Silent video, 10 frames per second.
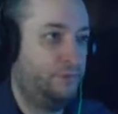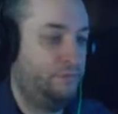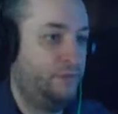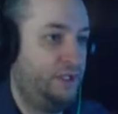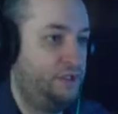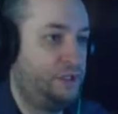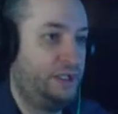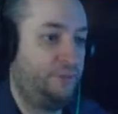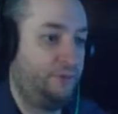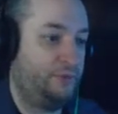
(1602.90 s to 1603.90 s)
Find
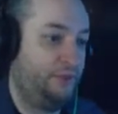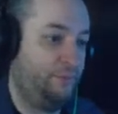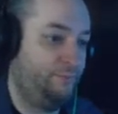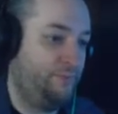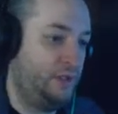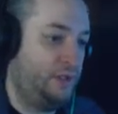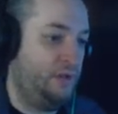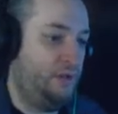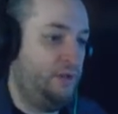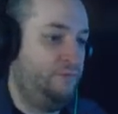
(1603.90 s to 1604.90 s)
gems, then we're good.
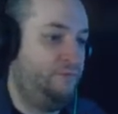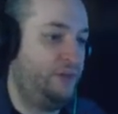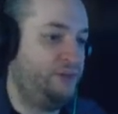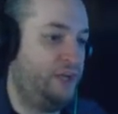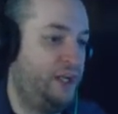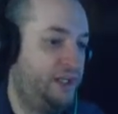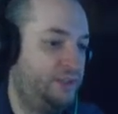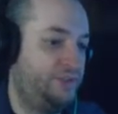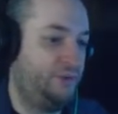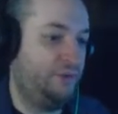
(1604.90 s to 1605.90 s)
Feast your eye on
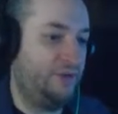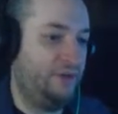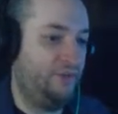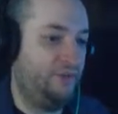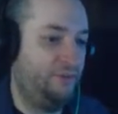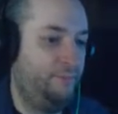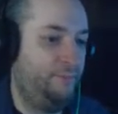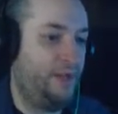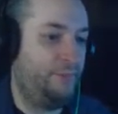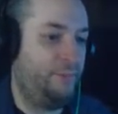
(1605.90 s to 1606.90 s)
this ore, Ravenous.
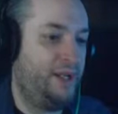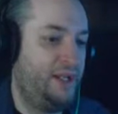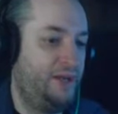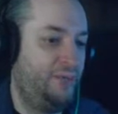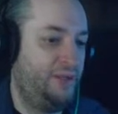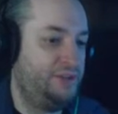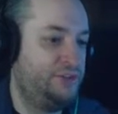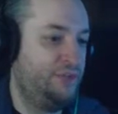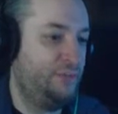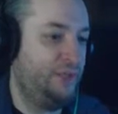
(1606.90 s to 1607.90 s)
Pop right out when I
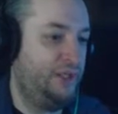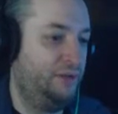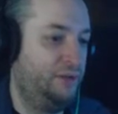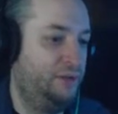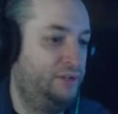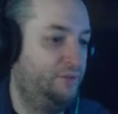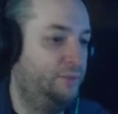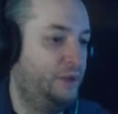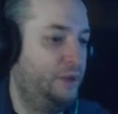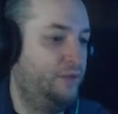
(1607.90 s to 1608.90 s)
chisel away along
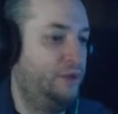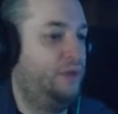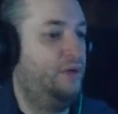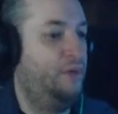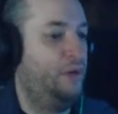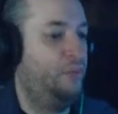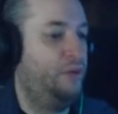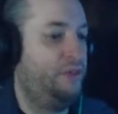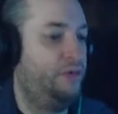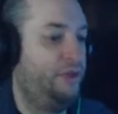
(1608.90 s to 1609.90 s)
one of the uh,
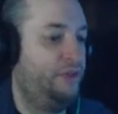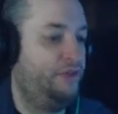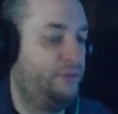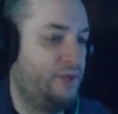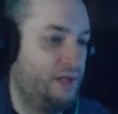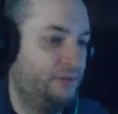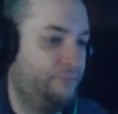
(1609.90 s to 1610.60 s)
one of their layers of rock.